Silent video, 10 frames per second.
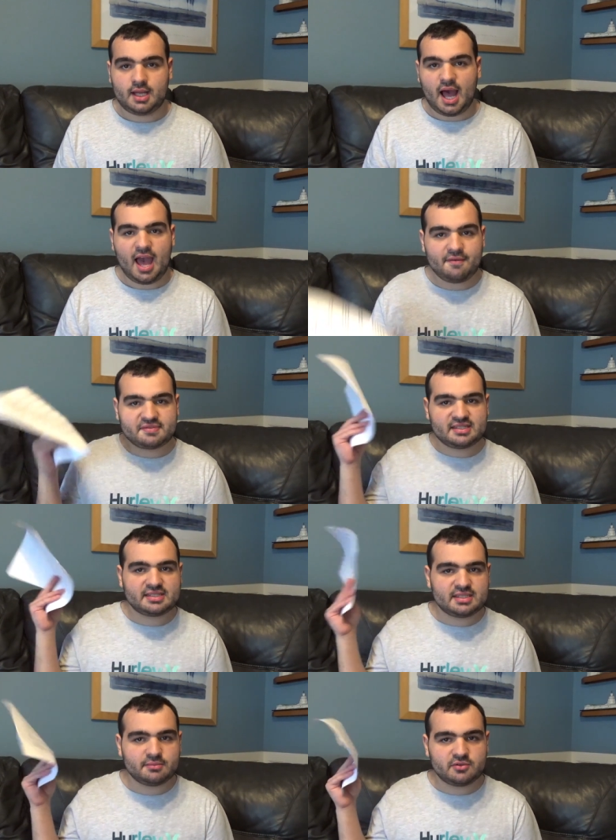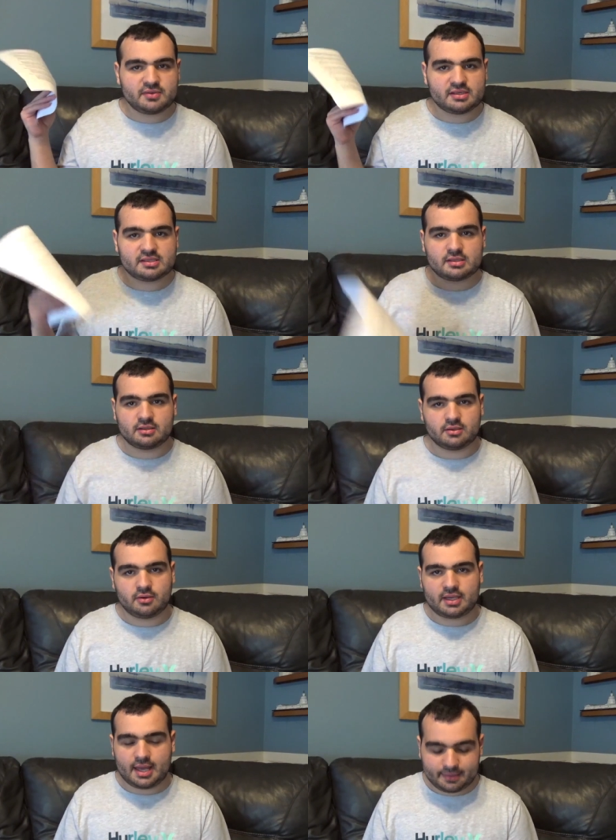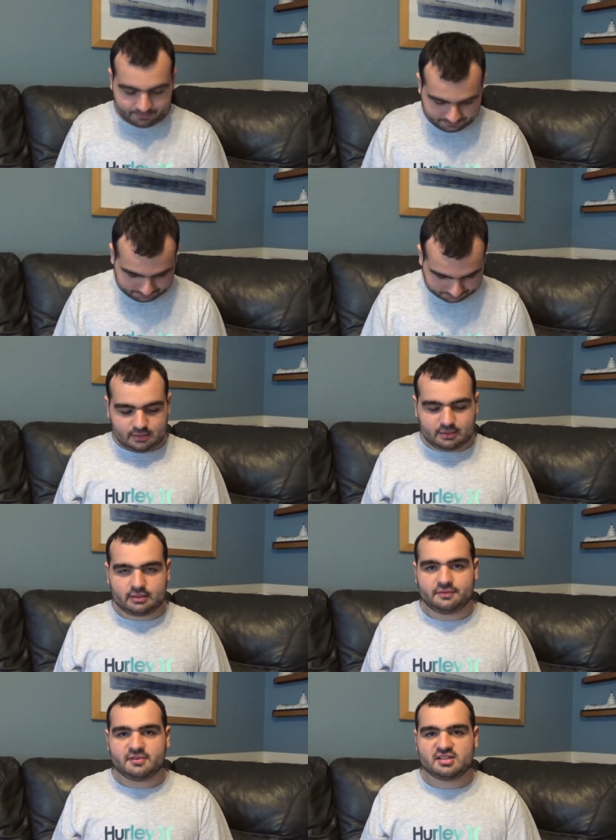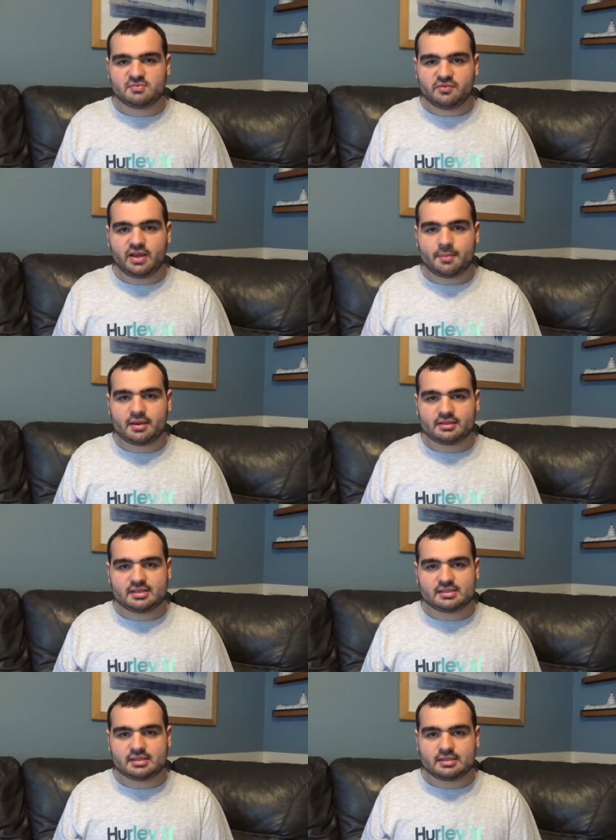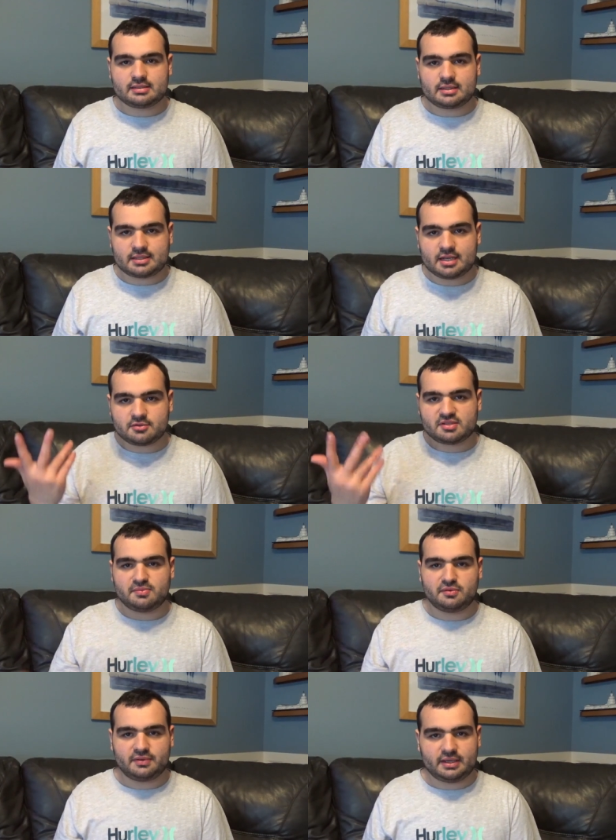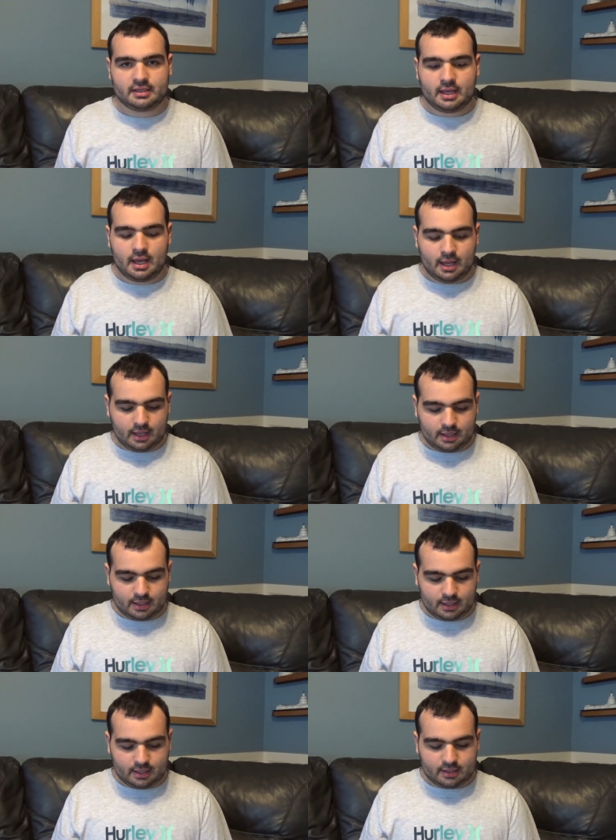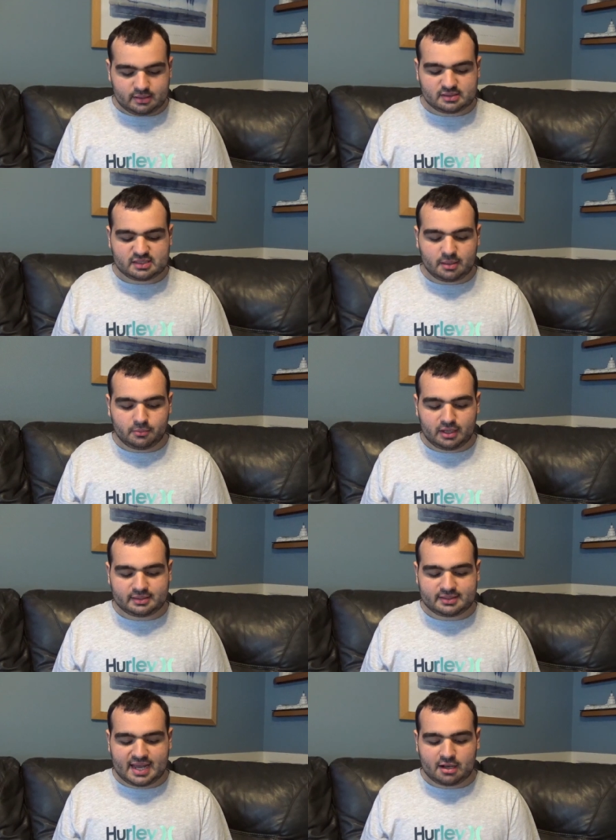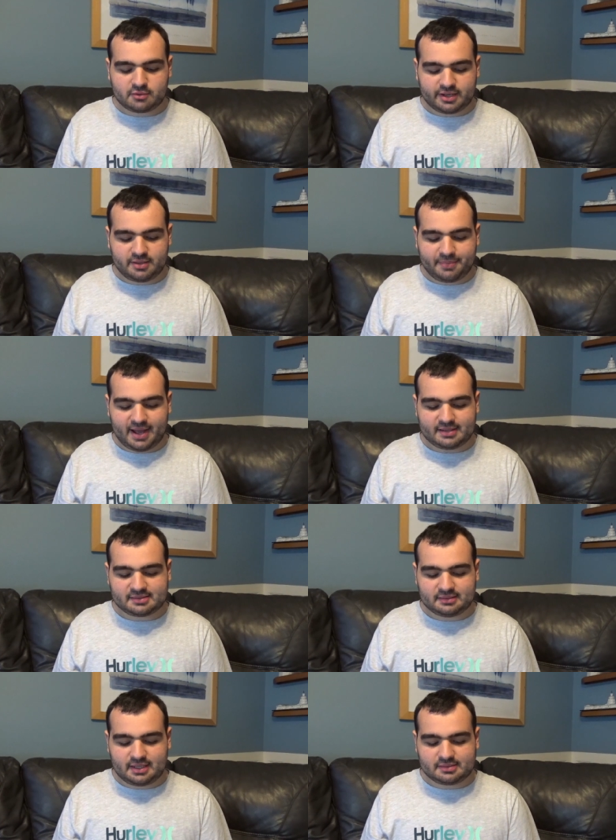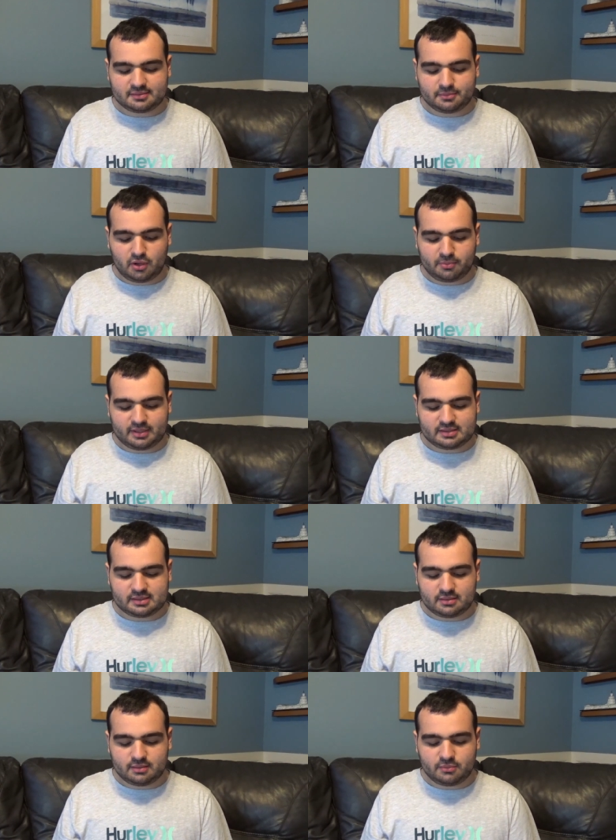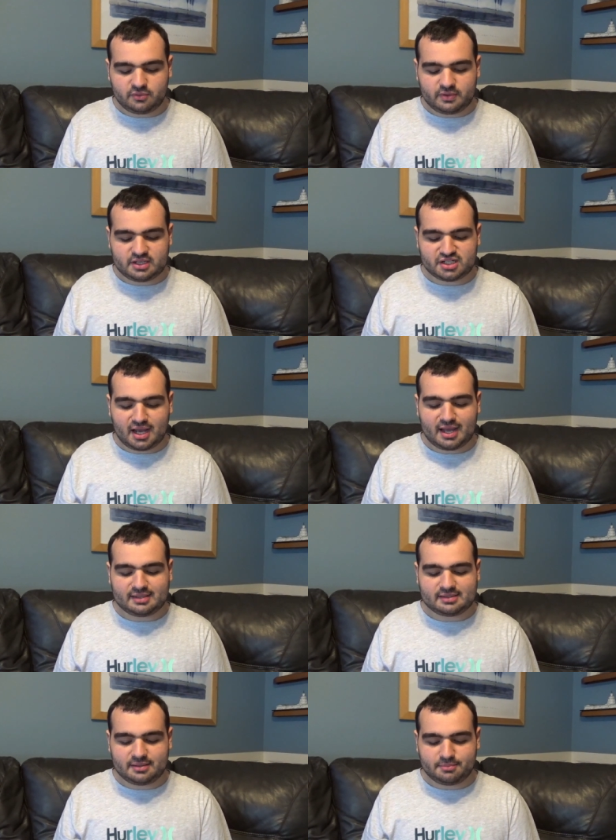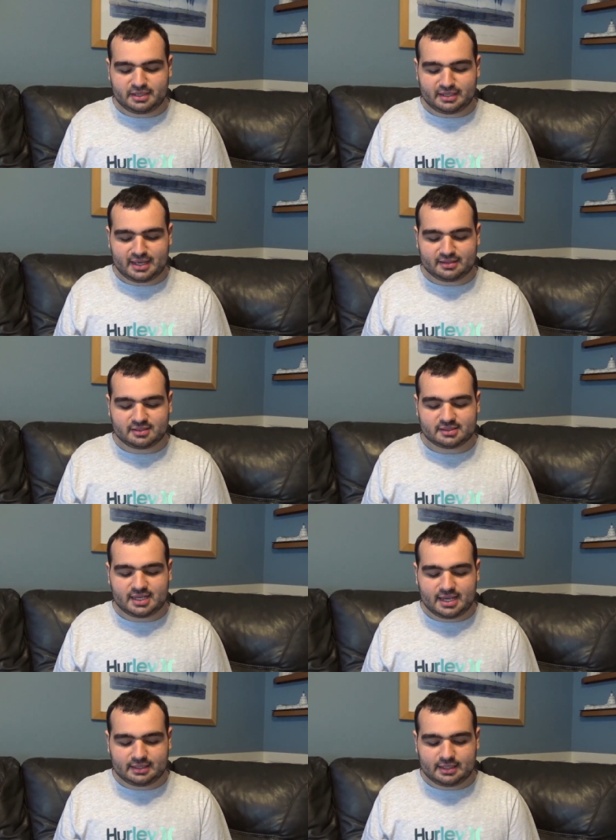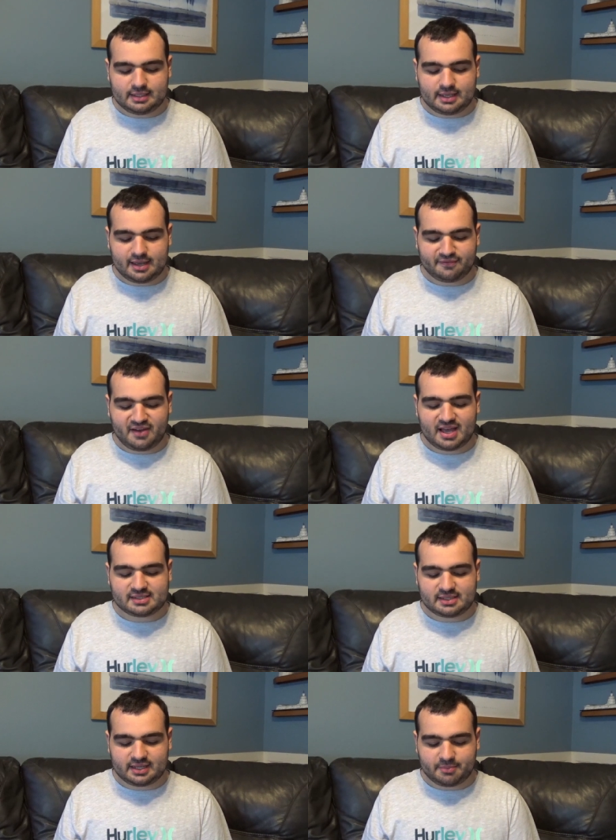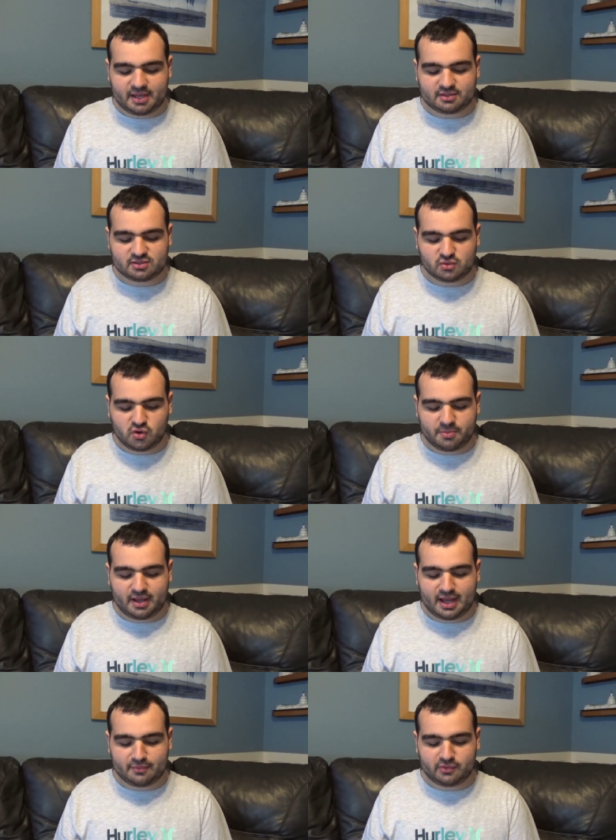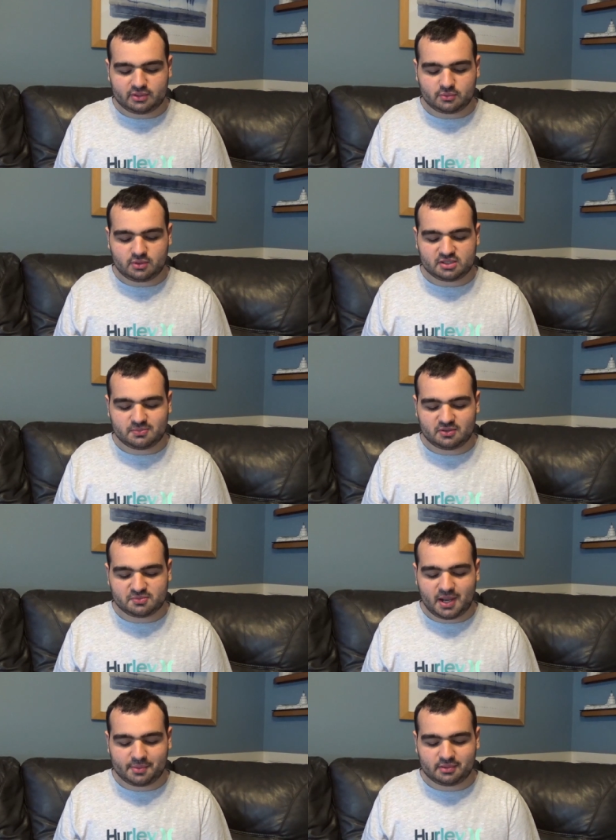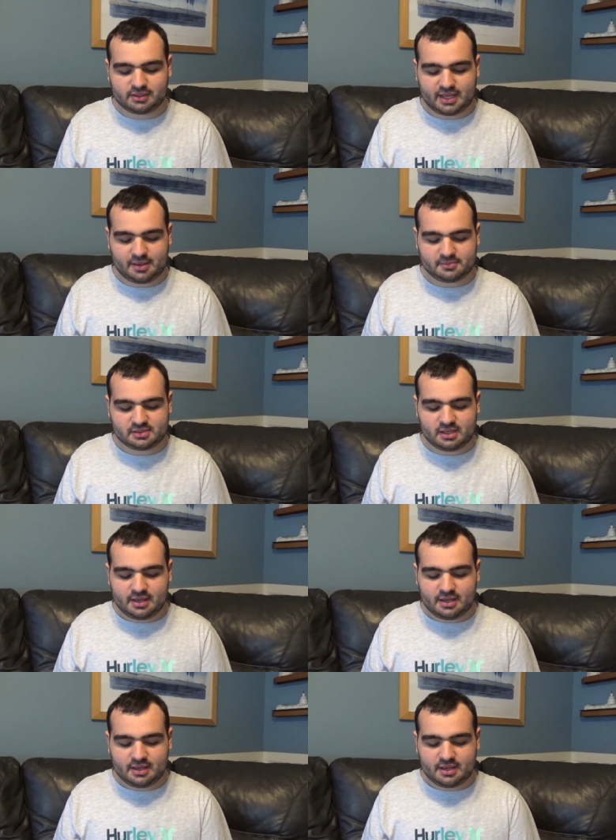I have 16 movies to do, okay? Now the first movie on my list is the Tetris movie. Somewhat downgraded by its lesser moments, the movie shines in being entertaining and fascinating about the story behind one of the world's most popular games